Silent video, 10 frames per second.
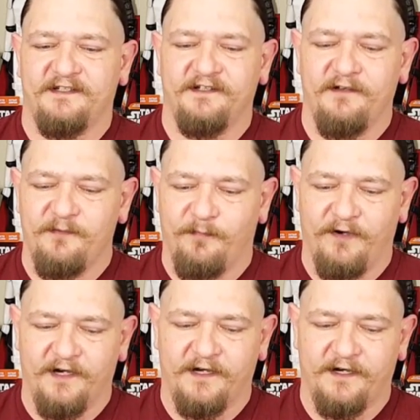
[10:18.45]
It's another
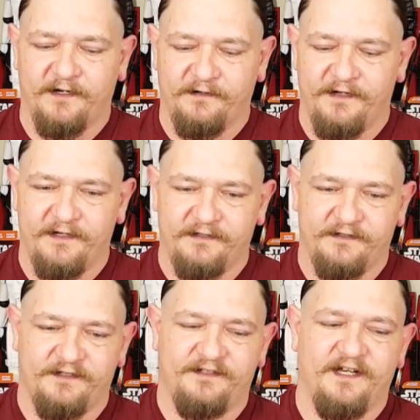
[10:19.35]
book
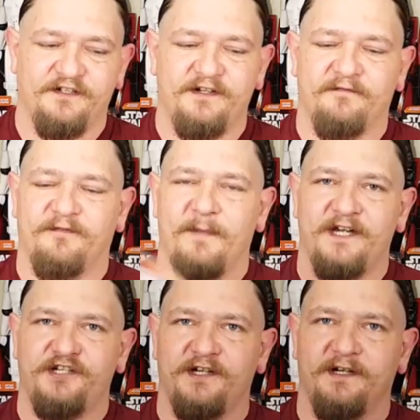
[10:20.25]
that just tells you
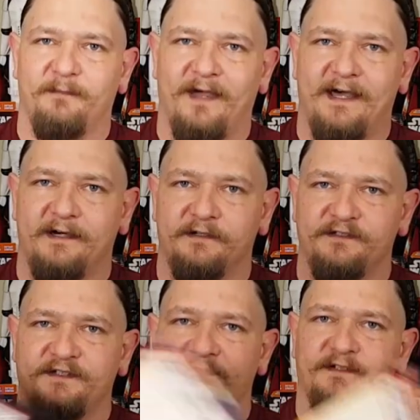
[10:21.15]
information about